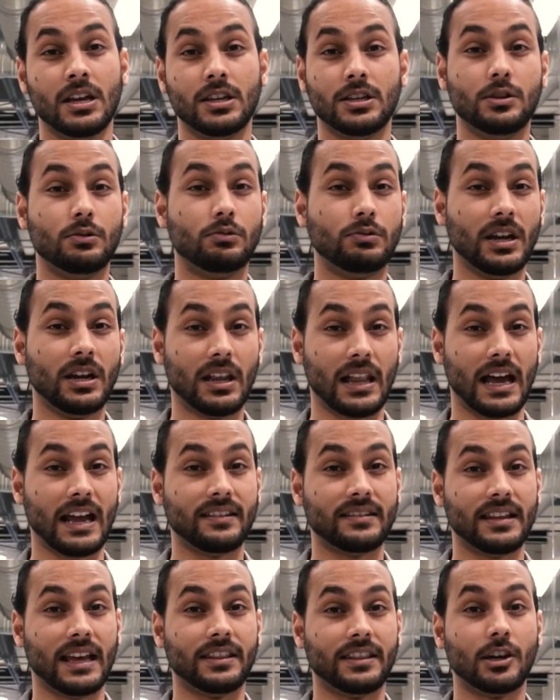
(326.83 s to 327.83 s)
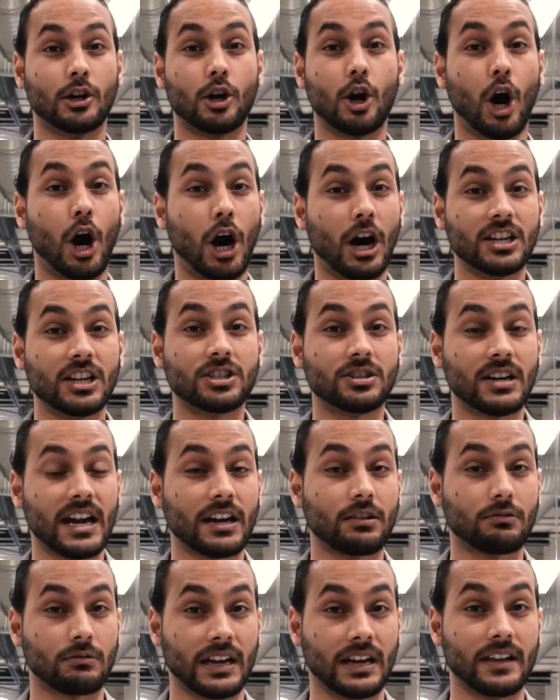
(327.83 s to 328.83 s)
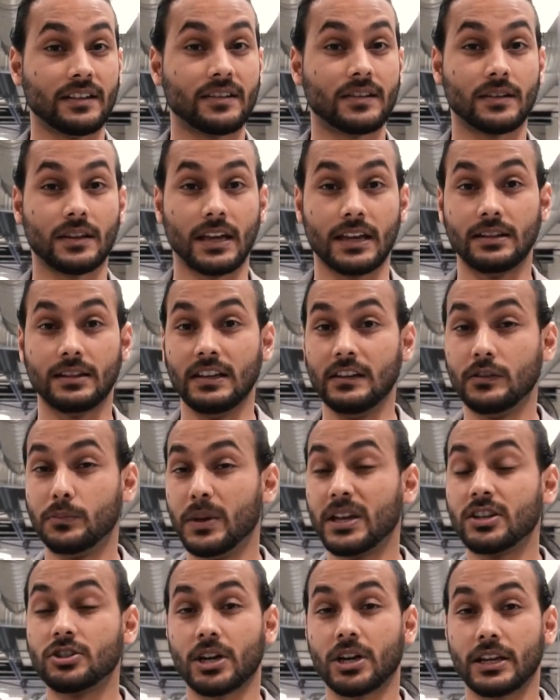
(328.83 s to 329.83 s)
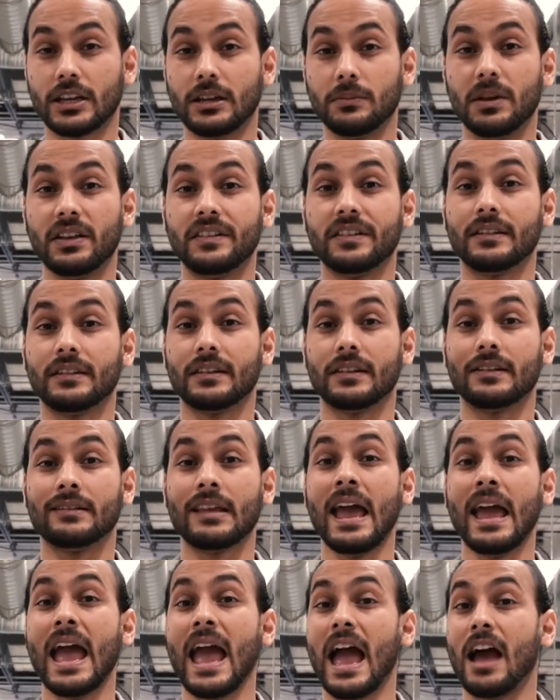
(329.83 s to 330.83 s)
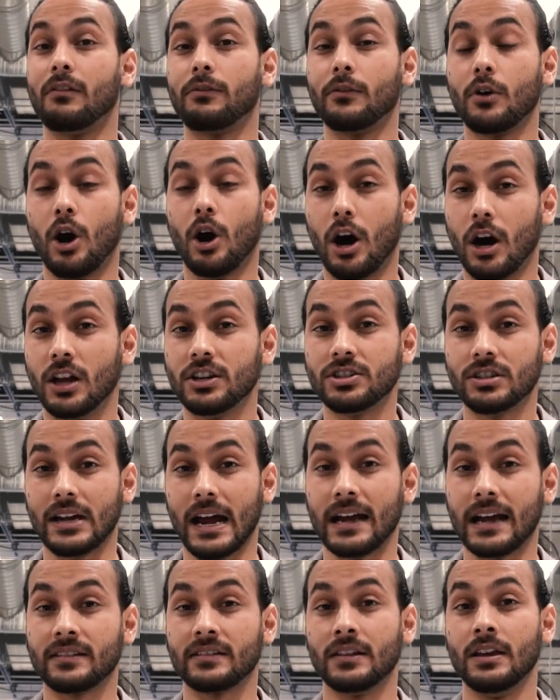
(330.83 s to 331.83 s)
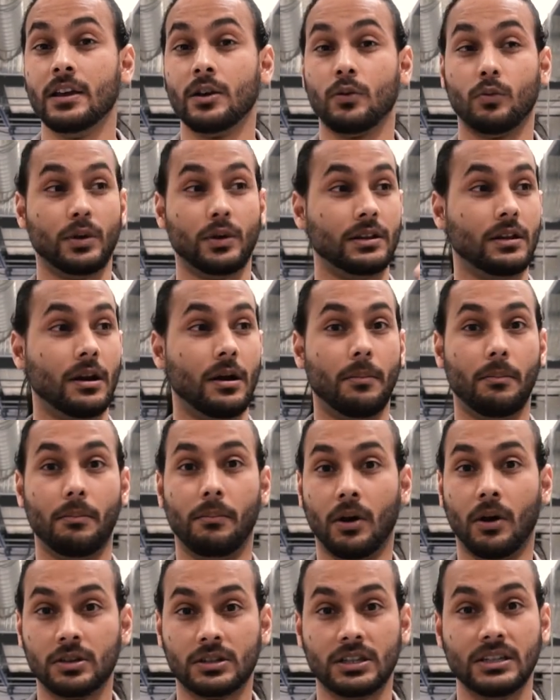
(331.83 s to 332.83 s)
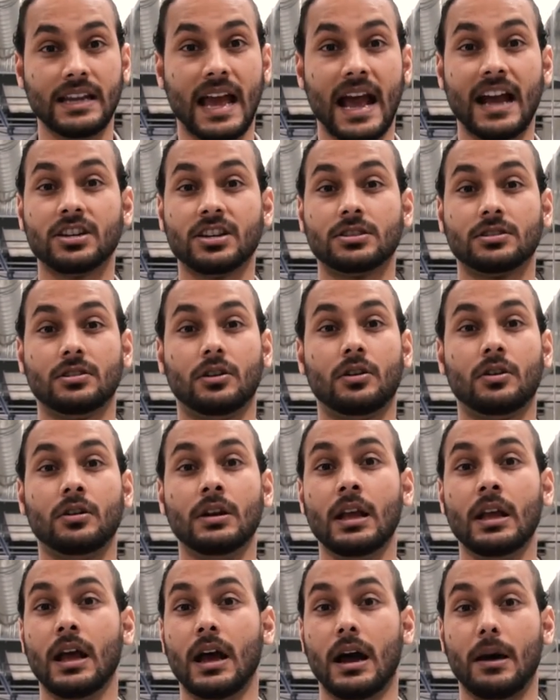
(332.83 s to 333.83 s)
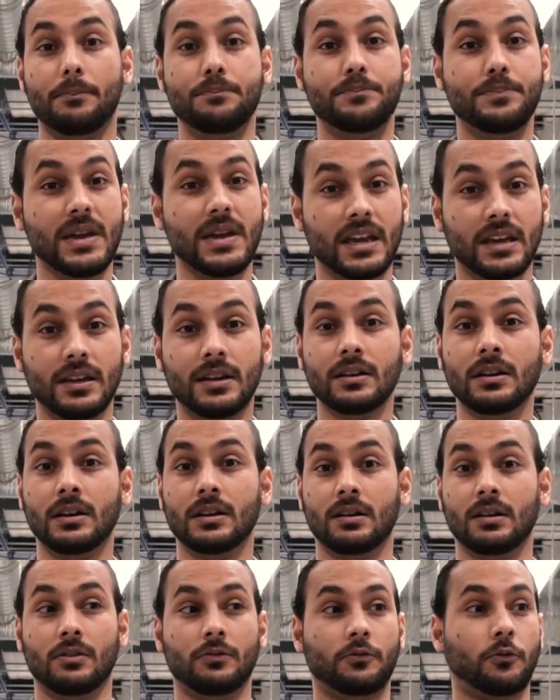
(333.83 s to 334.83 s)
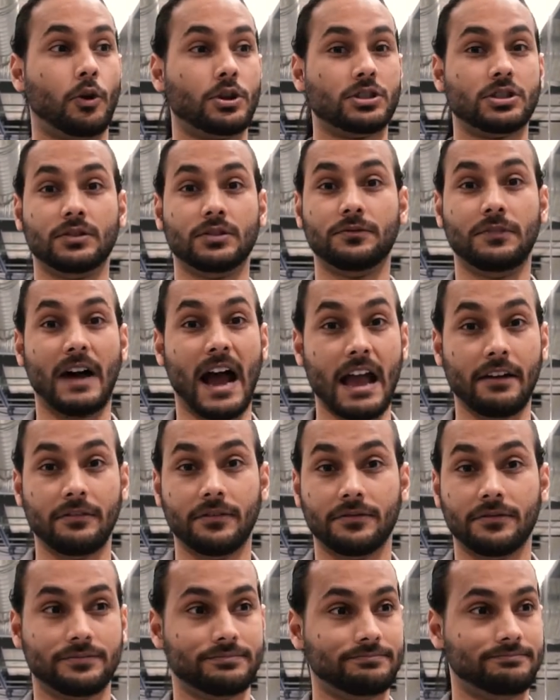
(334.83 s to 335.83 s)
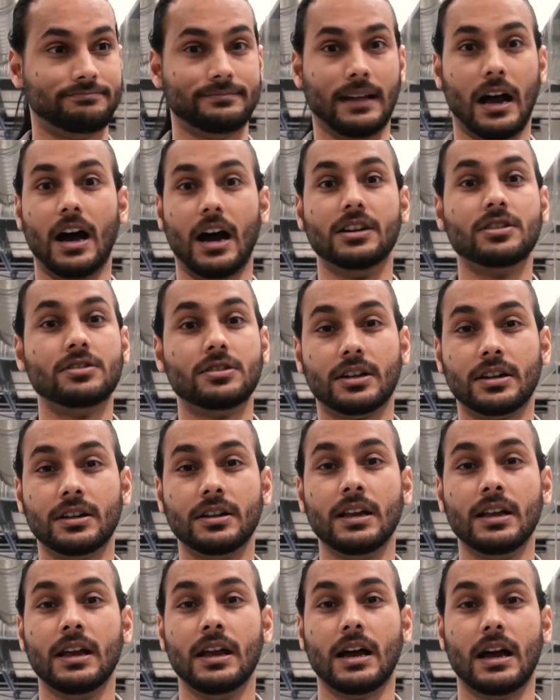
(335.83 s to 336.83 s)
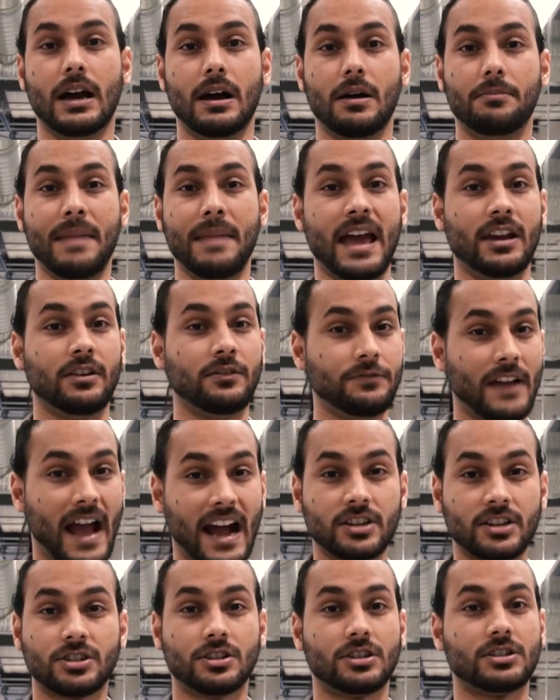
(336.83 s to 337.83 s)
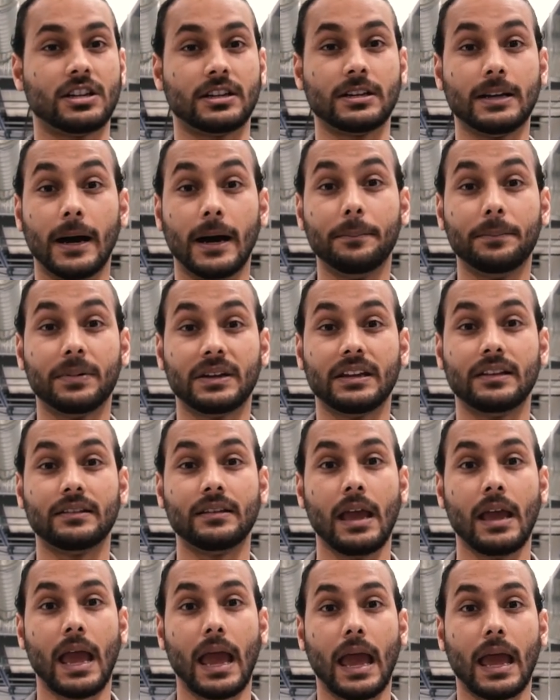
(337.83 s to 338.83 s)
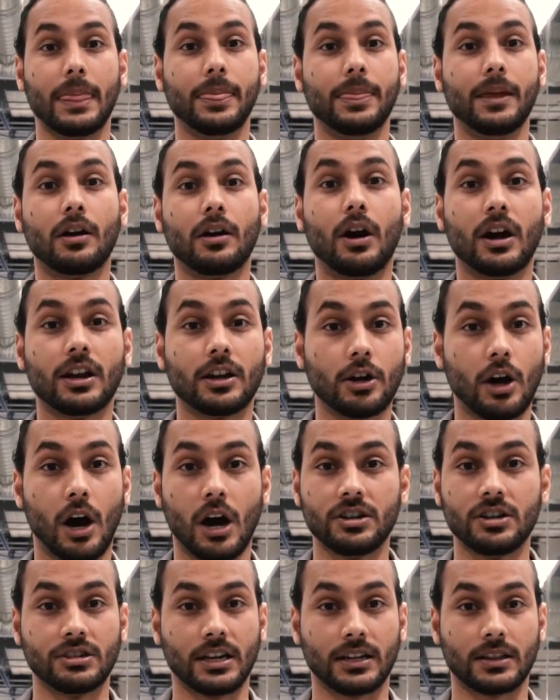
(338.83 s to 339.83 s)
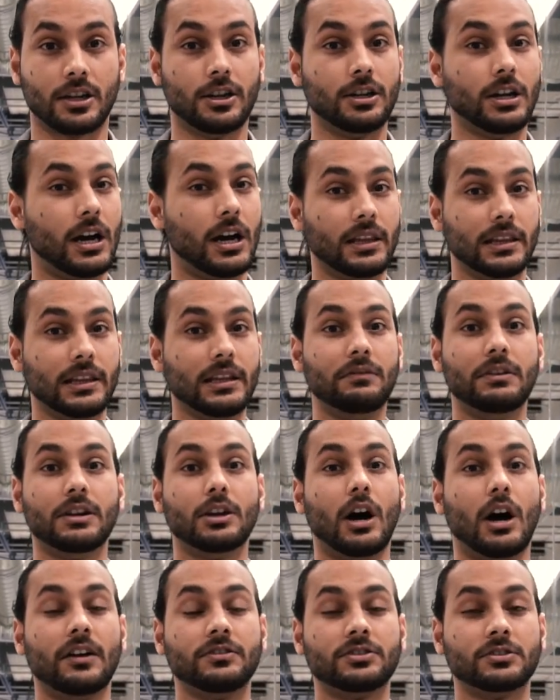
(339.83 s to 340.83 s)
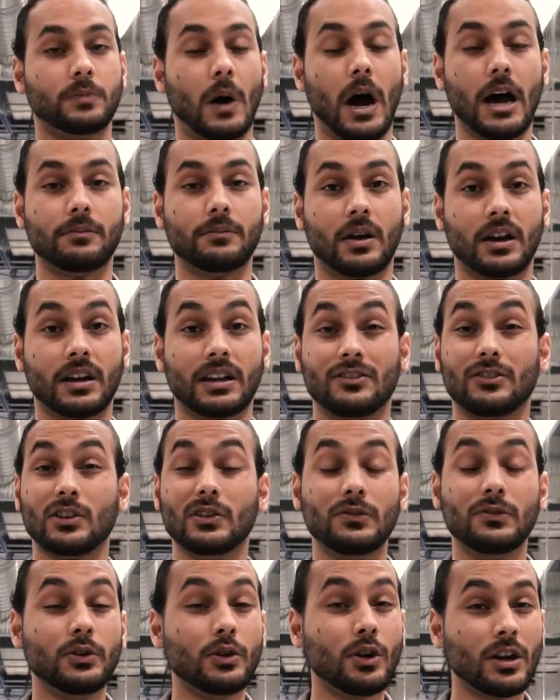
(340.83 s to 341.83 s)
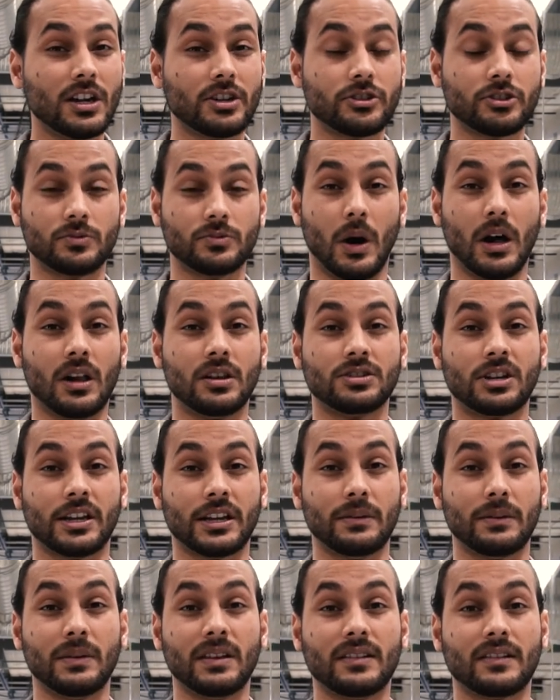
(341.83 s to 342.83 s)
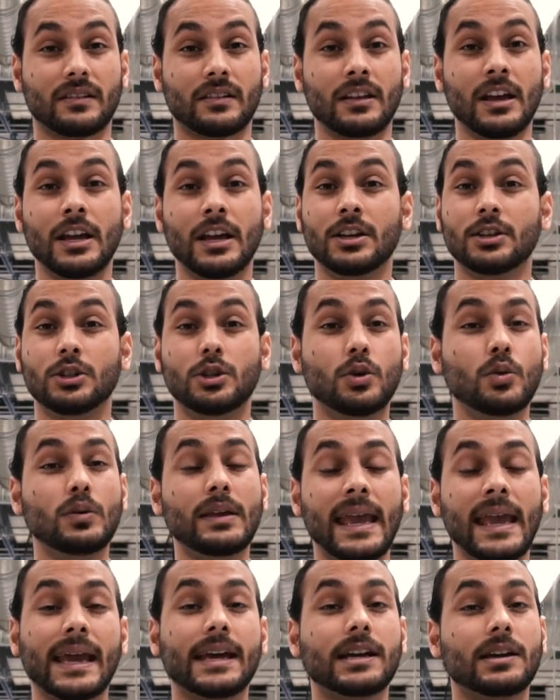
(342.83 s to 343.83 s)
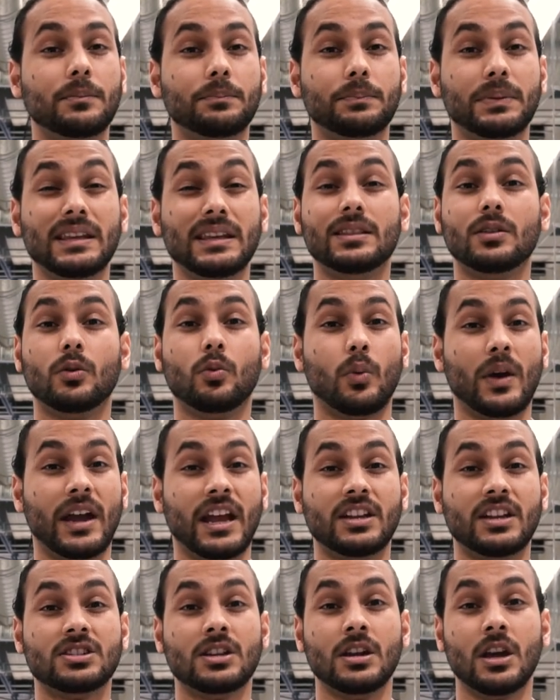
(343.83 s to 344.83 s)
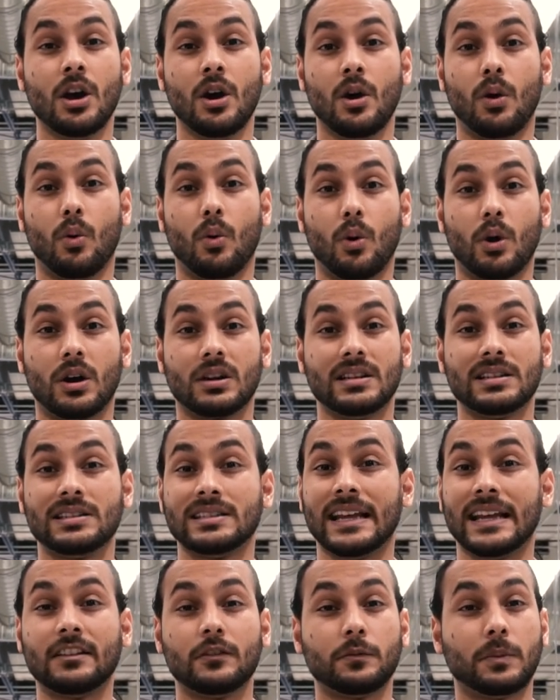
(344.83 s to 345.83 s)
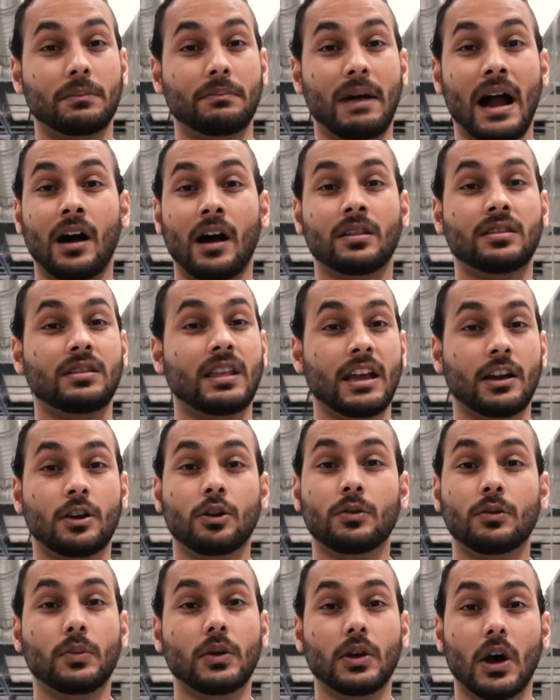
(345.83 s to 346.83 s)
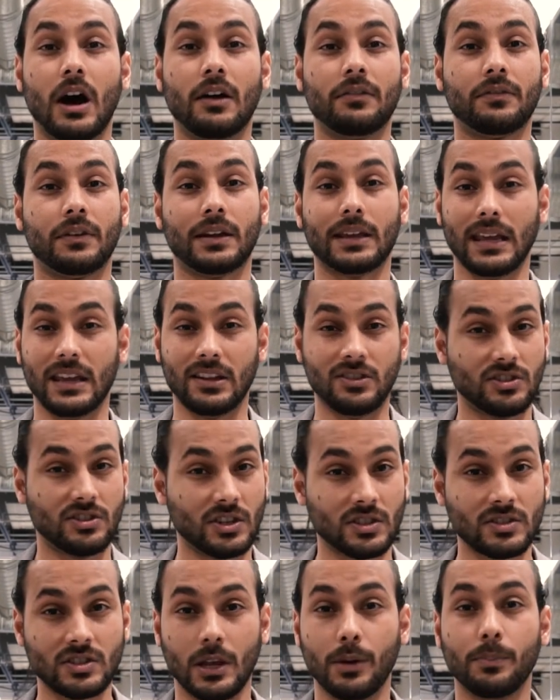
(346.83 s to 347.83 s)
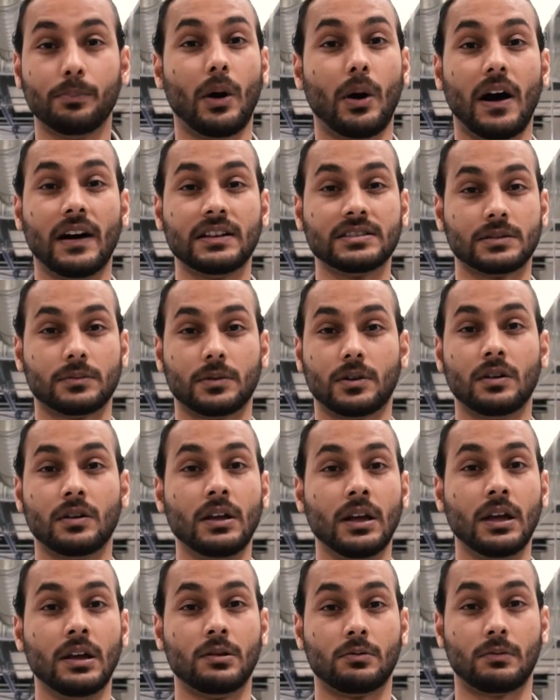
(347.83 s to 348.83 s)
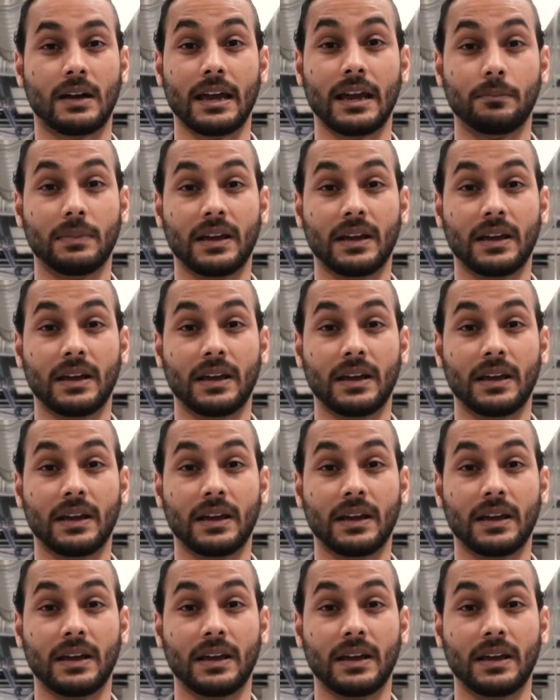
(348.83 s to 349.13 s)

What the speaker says: You realize that the contract rates, like these big trucking businesses have contracts with multinational, a big Fortune 500 manufacturers and companies, and they're on a contract. They're not living off spot market. So if you're a smaller trucking business, you can't compete the wage or the cents per mile they could be offering. It's just impossible, right?